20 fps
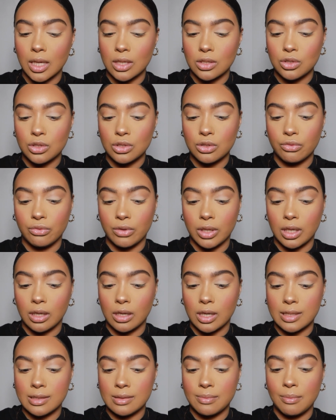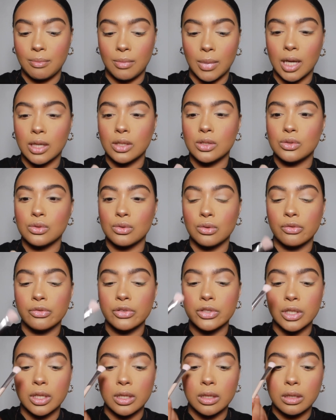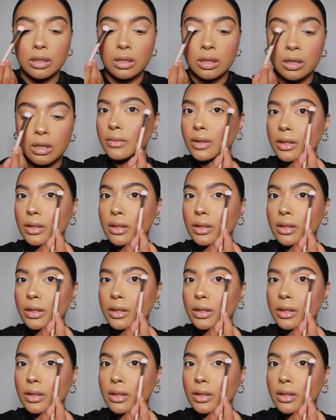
it's just a really nice matte sort of shade.